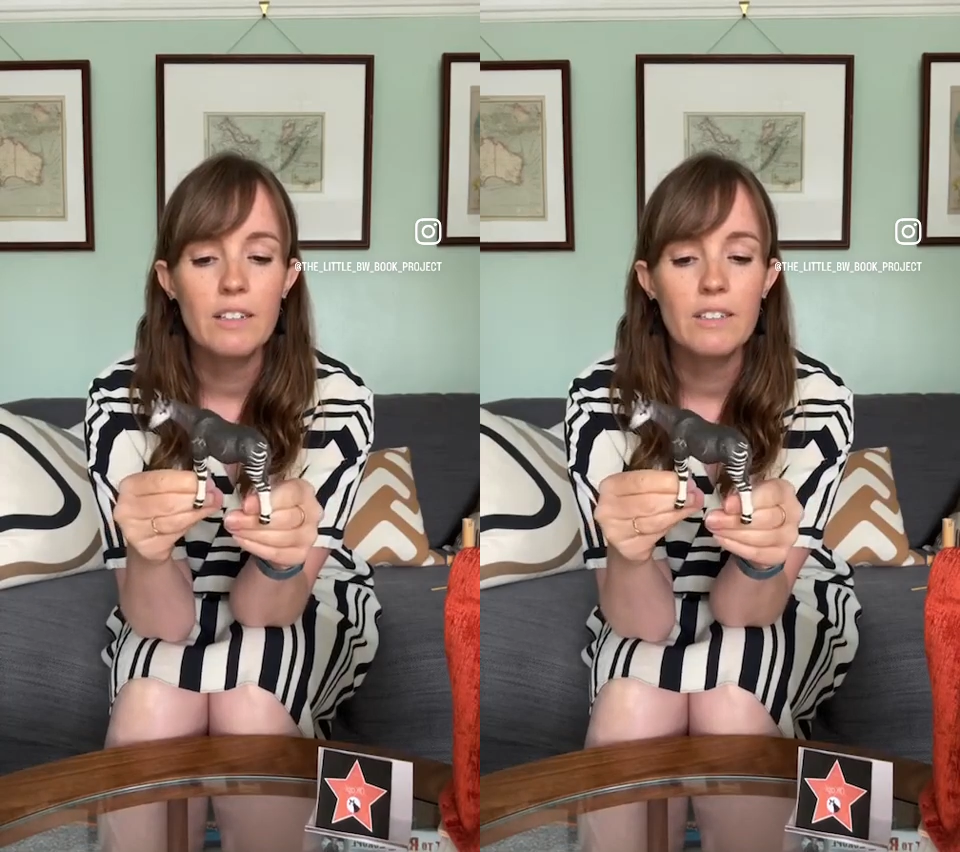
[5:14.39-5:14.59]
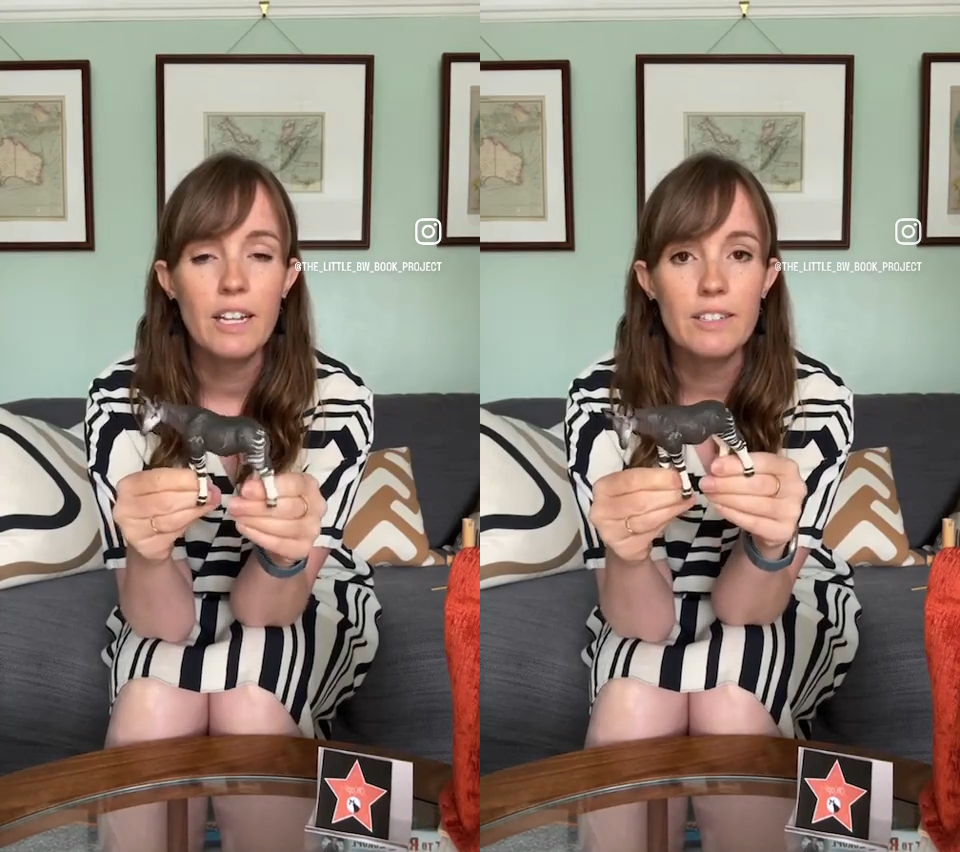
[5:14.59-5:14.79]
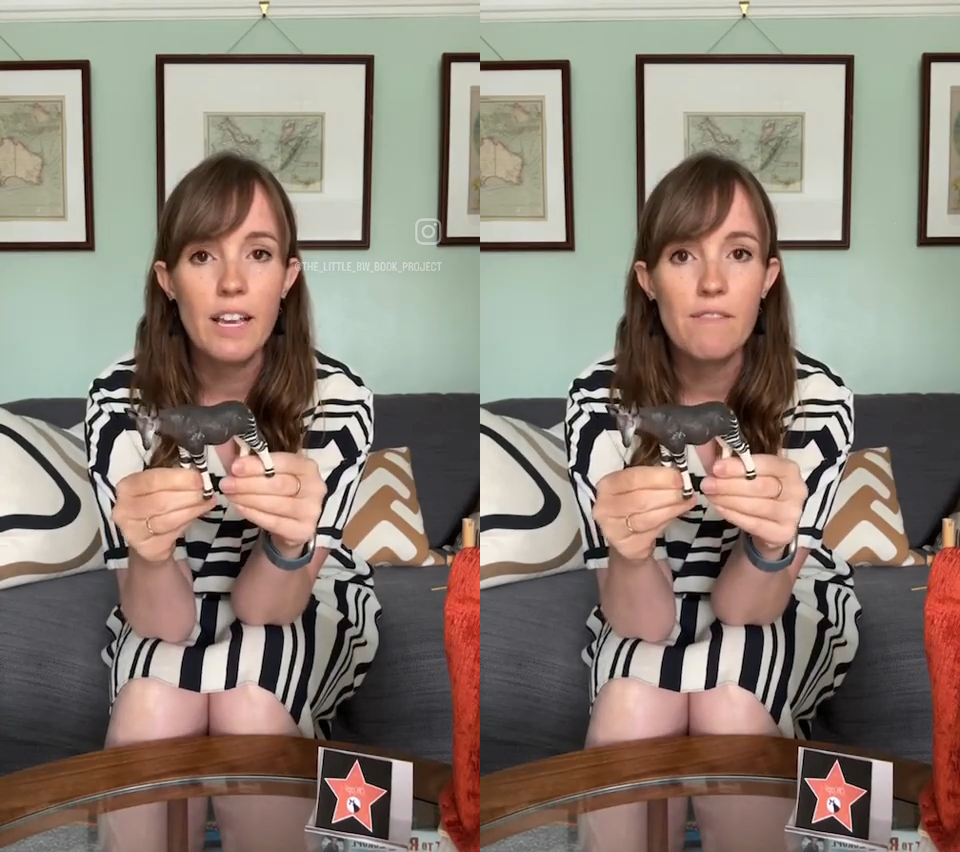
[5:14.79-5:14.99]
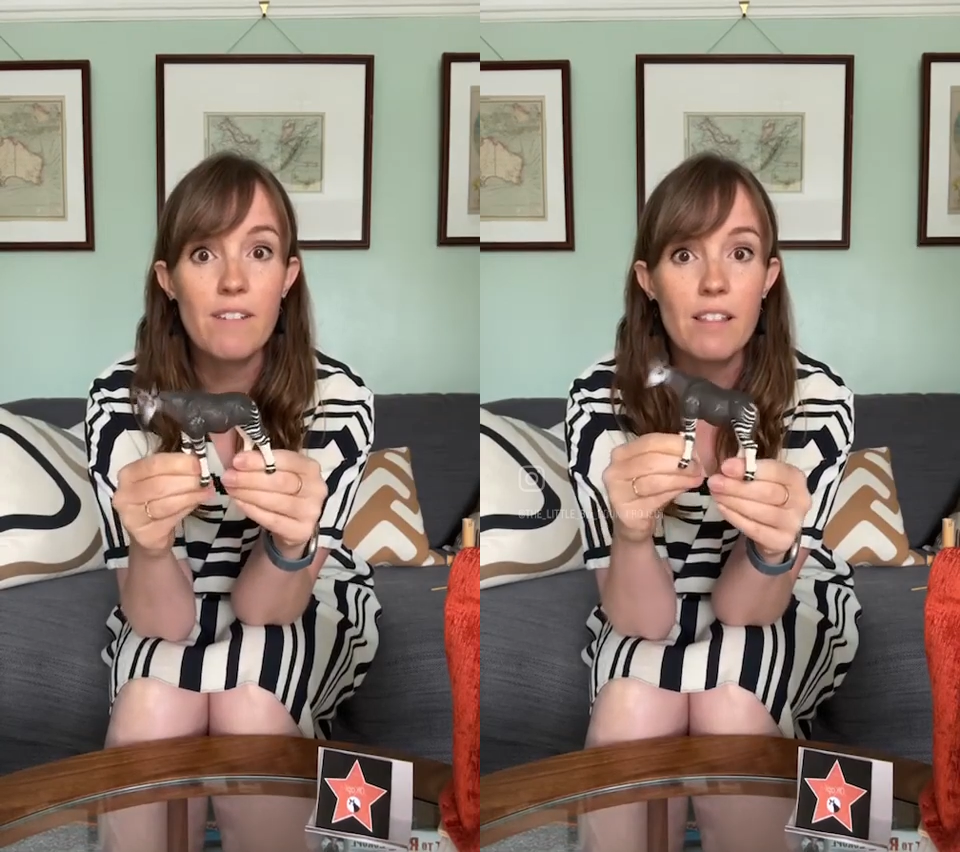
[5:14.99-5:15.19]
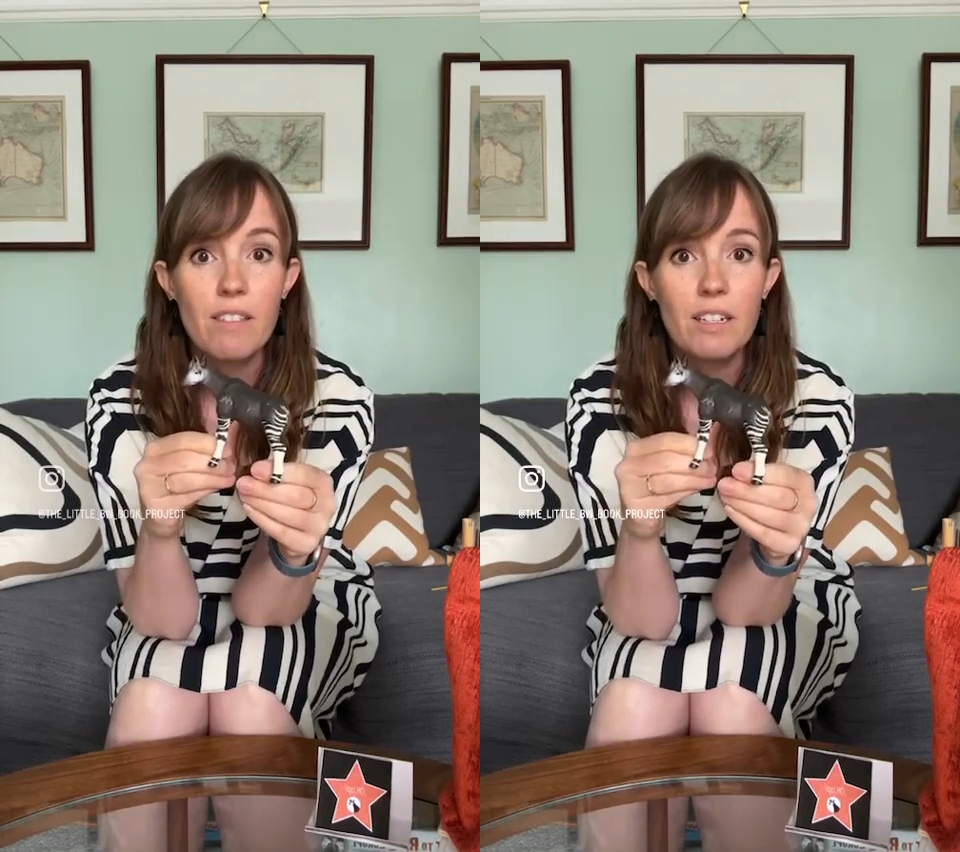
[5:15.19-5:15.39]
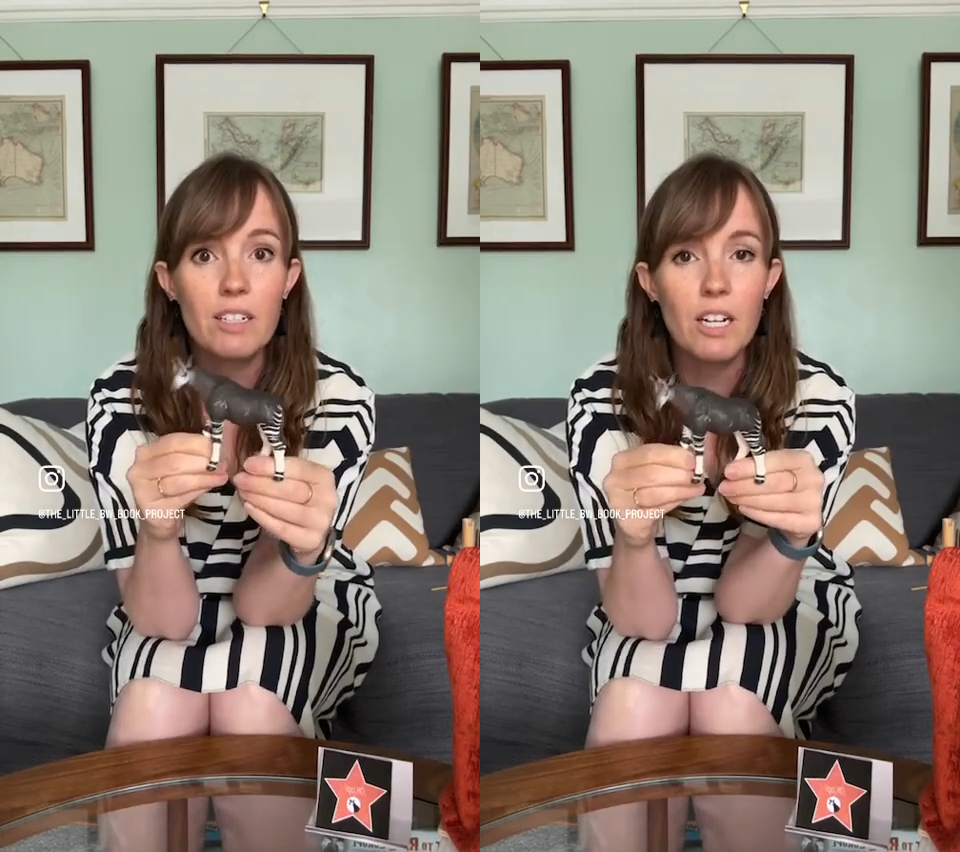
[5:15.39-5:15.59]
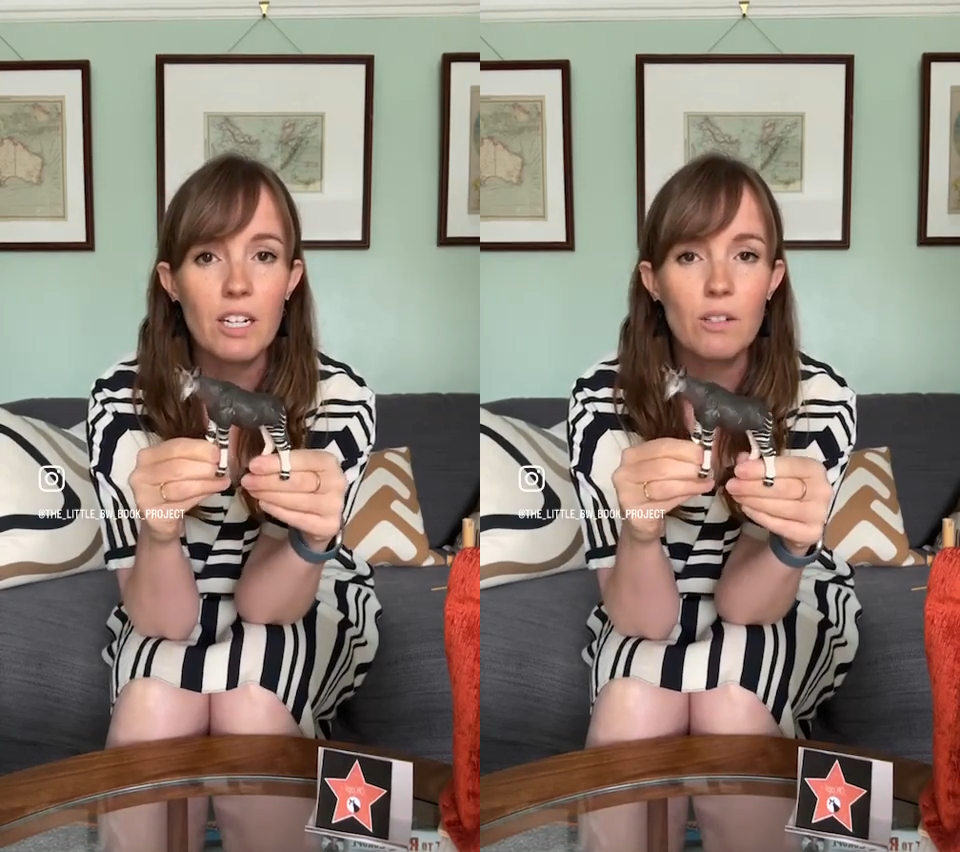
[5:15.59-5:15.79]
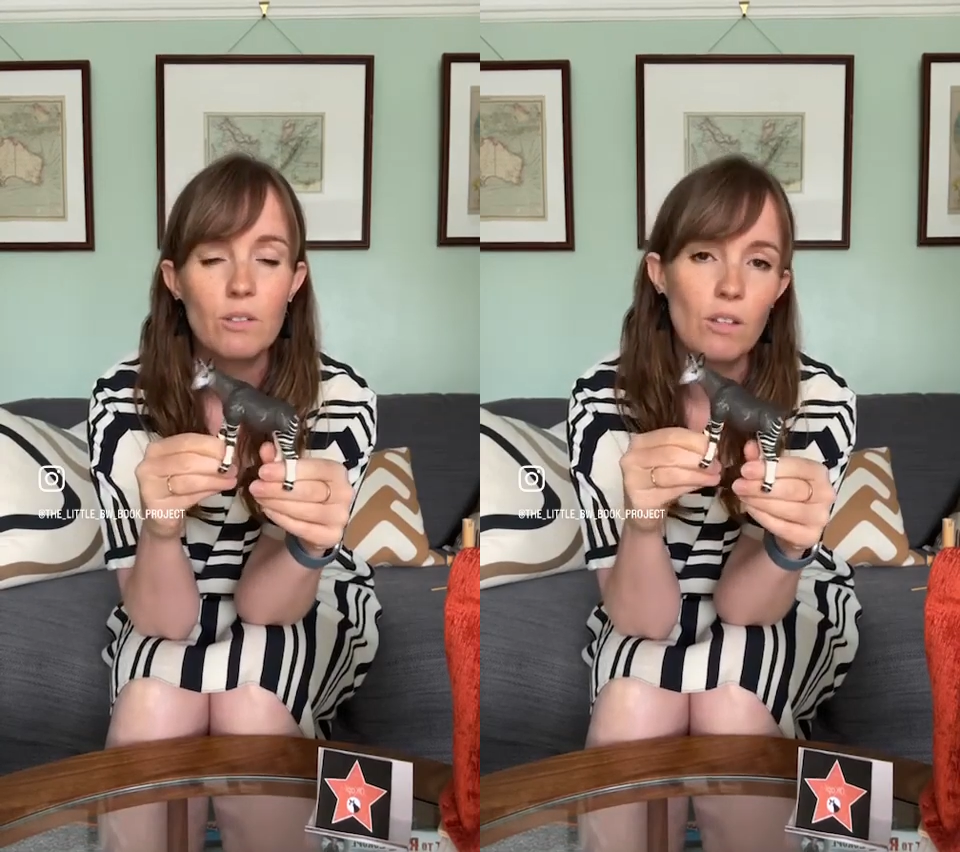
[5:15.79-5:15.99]
safe in the
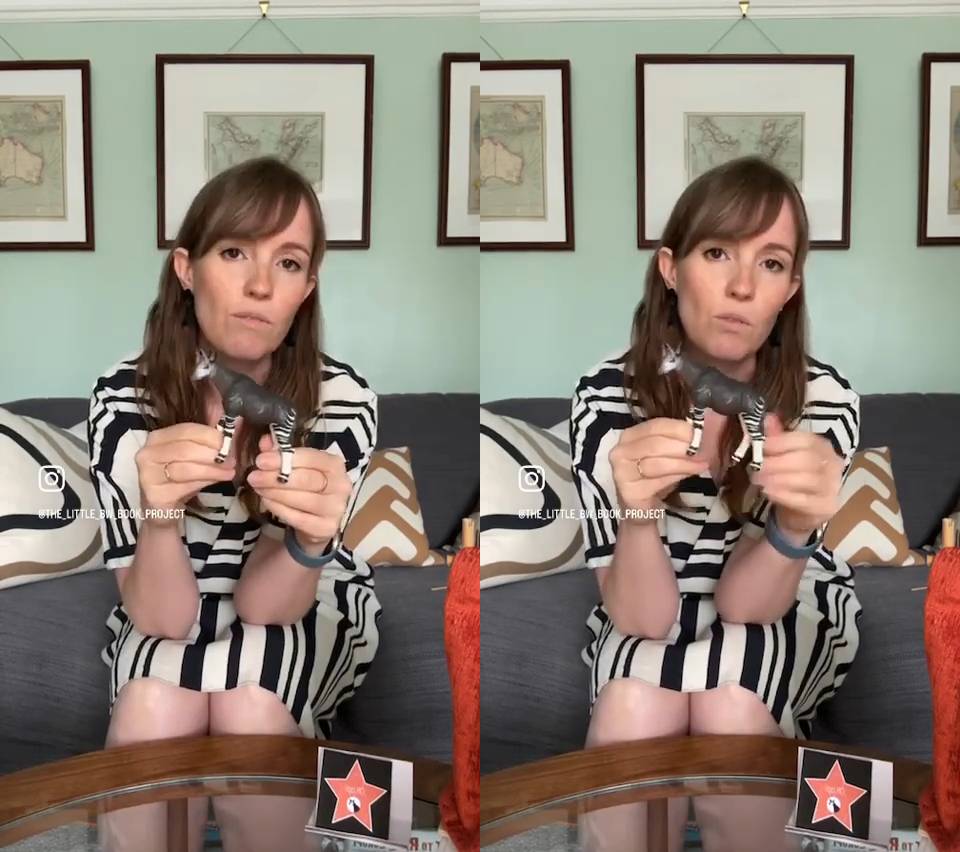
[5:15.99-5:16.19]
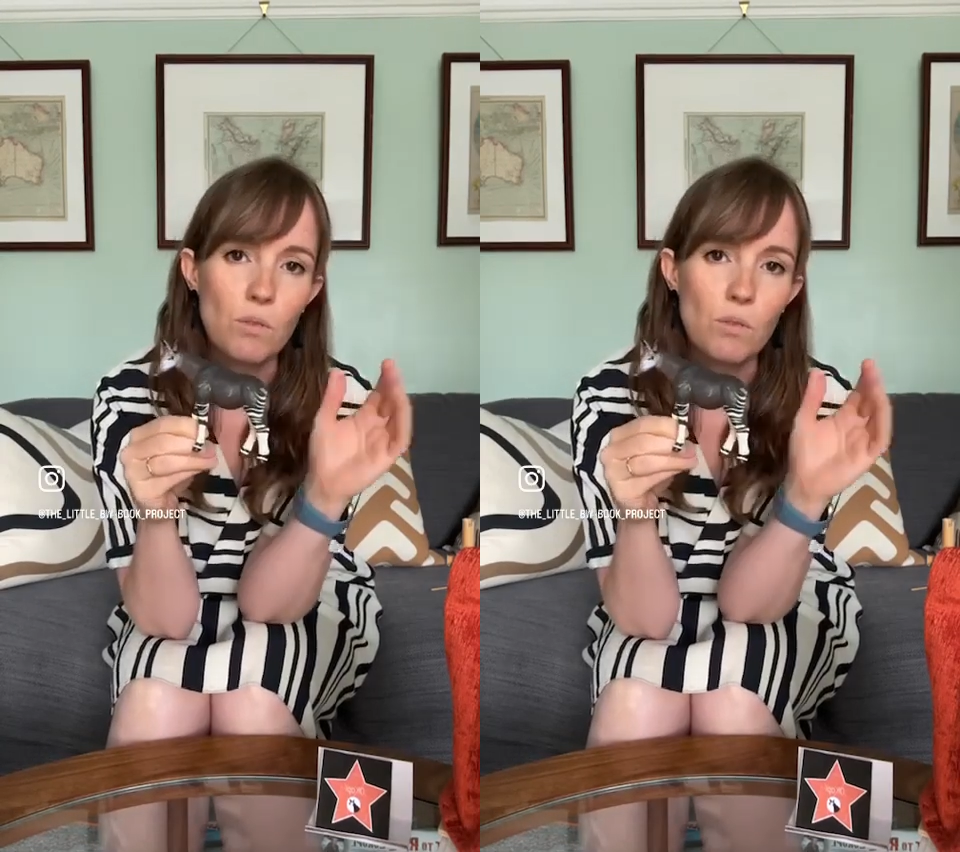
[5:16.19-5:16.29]
shadows of